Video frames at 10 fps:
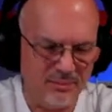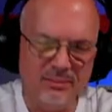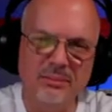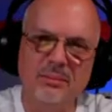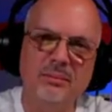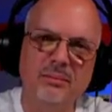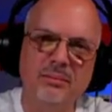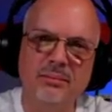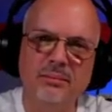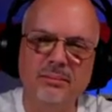
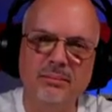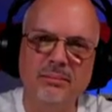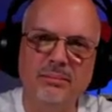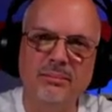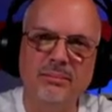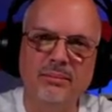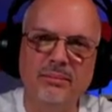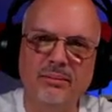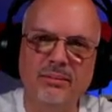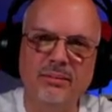
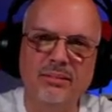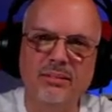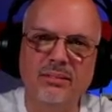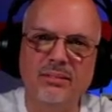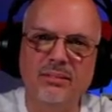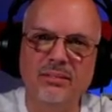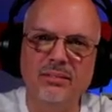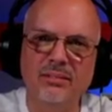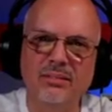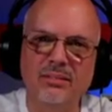
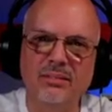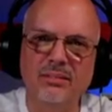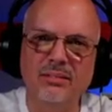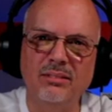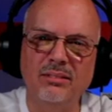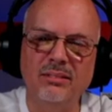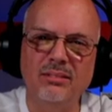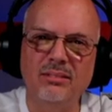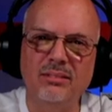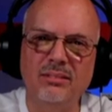
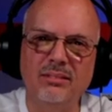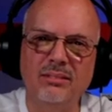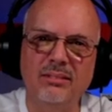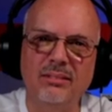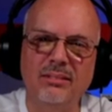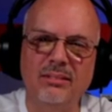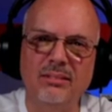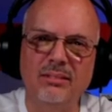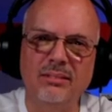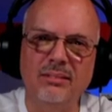
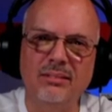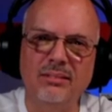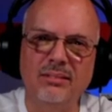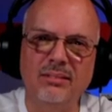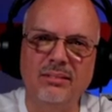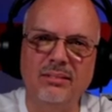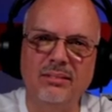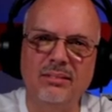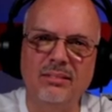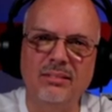
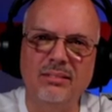[no speech]